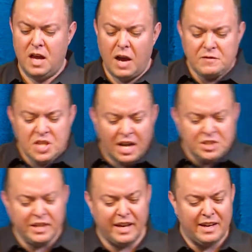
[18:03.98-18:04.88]
of
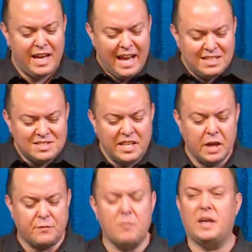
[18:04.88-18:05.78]
touching it and seeing
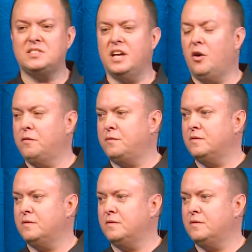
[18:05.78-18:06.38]
it for myself.